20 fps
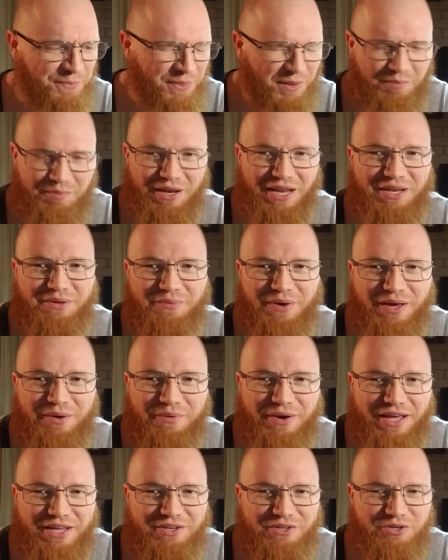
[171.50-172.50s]
But anyway,
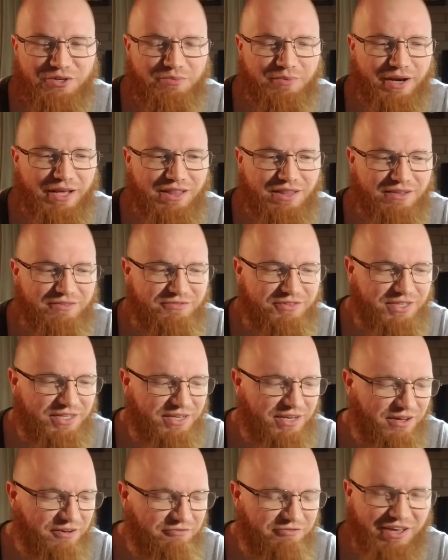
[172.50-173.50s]
when I knew him, when I lived
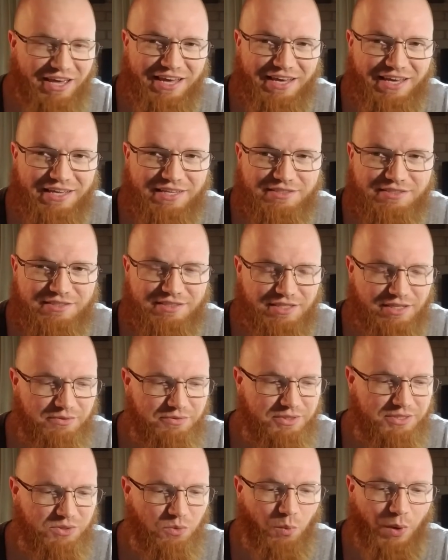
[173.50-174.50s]
in Vegas, he
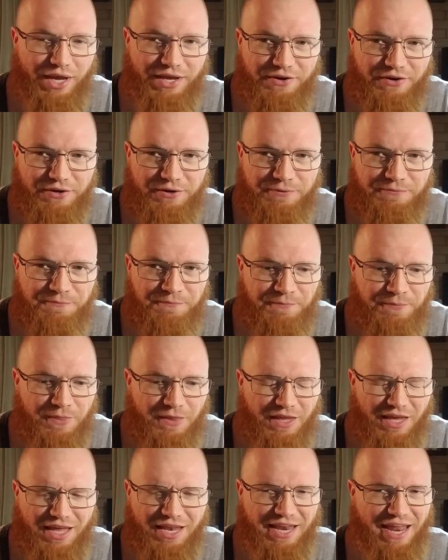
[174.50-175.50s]
was a waiter,
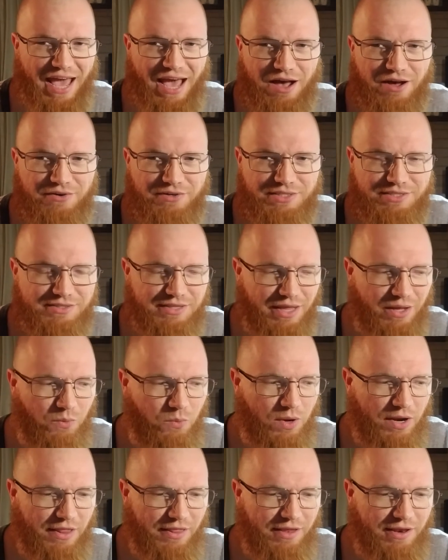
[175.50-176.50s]
and now he's like
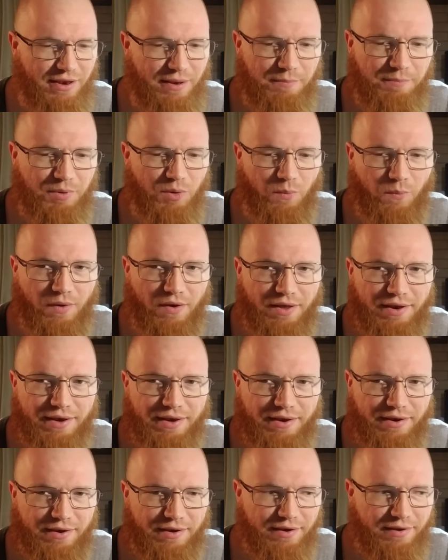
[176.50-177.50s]
one of the number
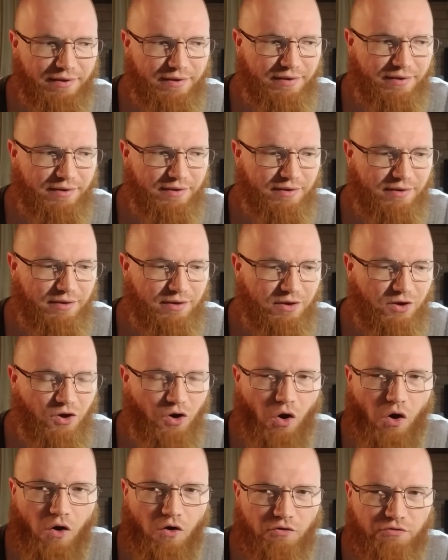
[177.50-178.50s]
one
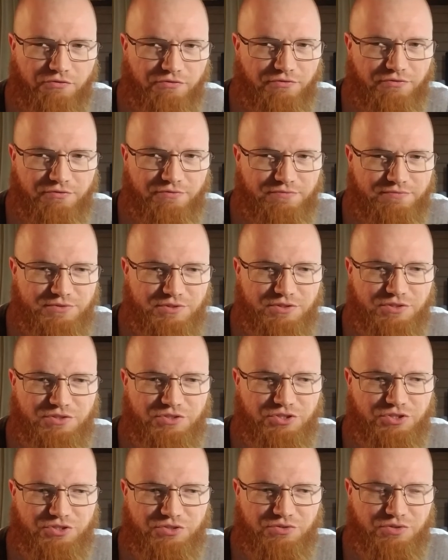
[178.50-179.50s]
golf,
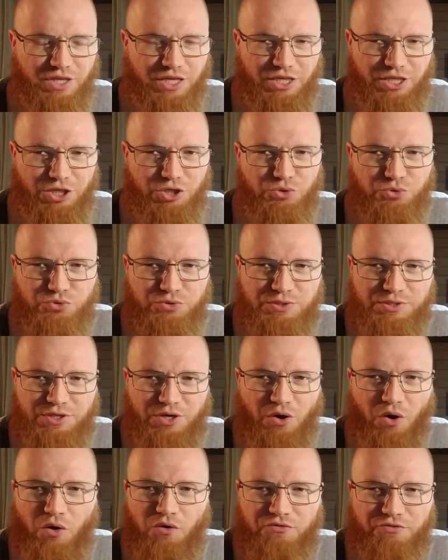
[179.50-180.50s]
like used
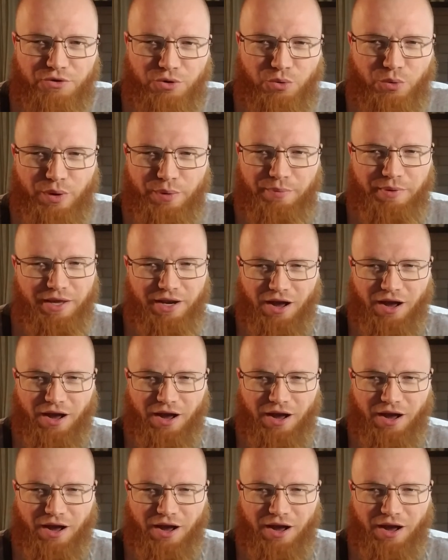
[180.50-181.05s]
golf equipment